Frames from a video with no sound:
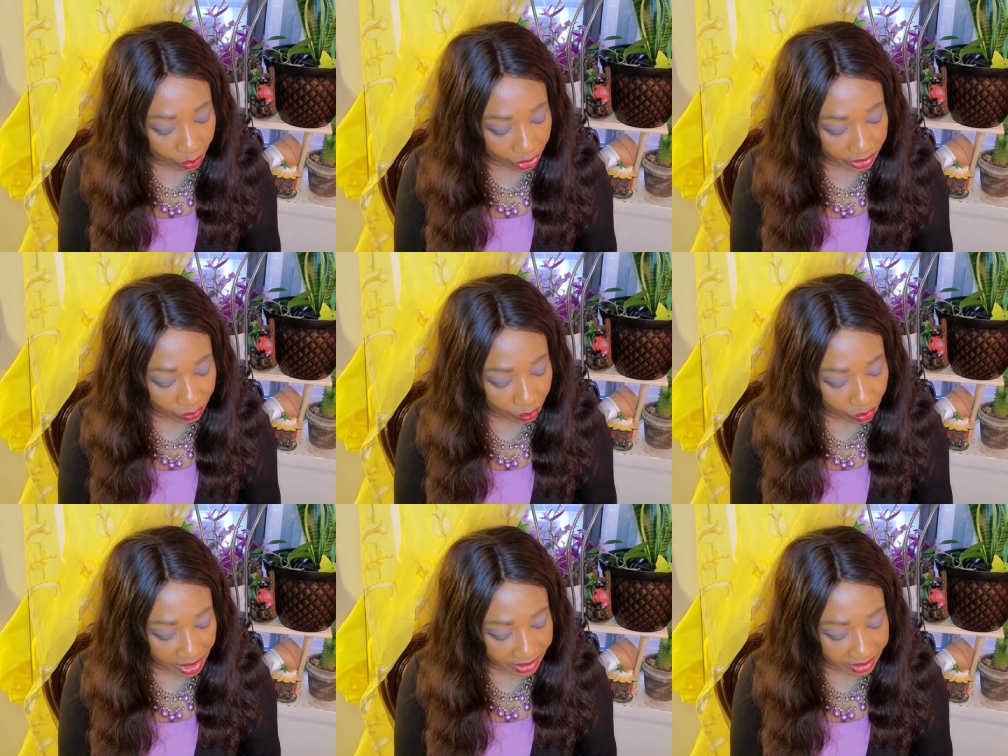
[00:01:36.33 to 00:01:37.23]
but
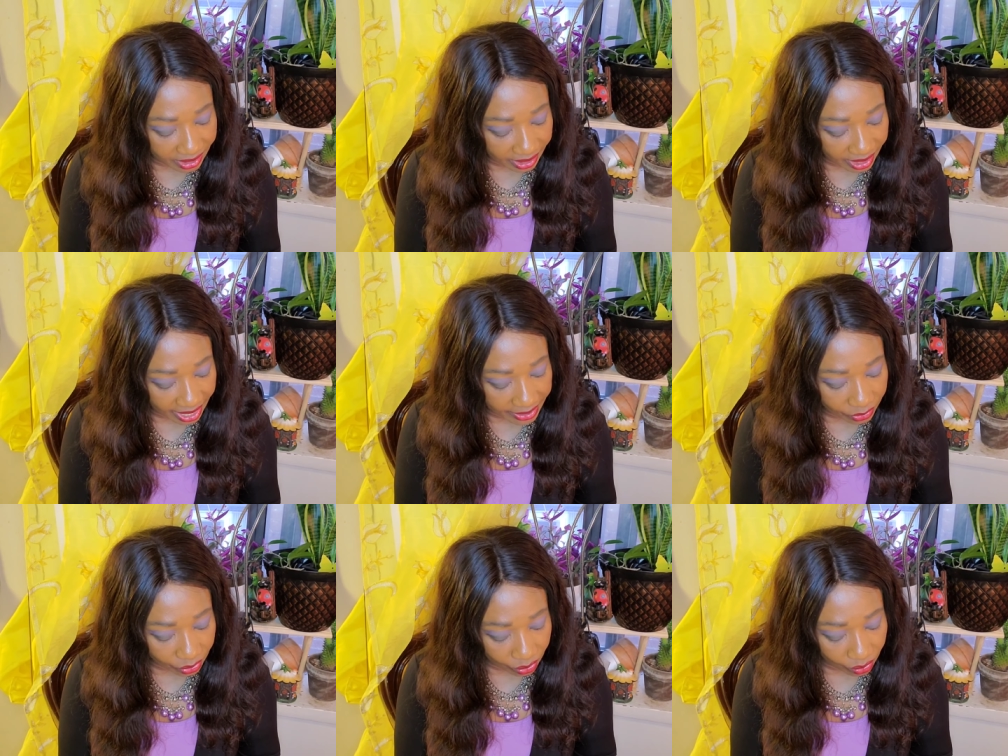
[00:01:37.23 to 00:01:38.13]
one thing i
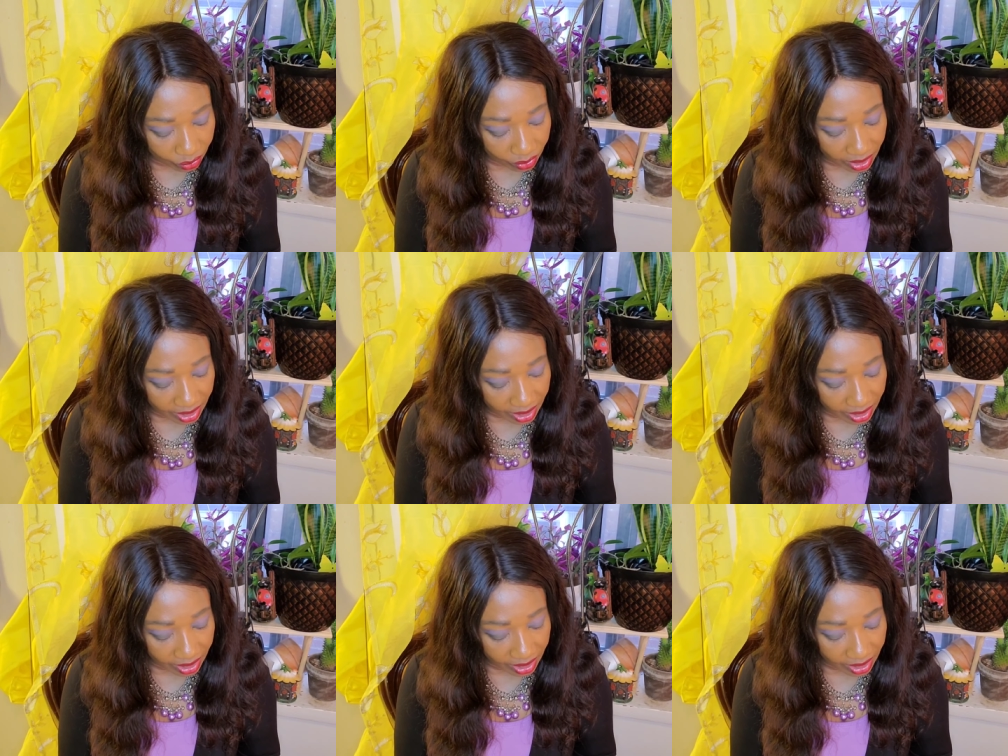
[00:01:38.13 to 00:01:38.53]
know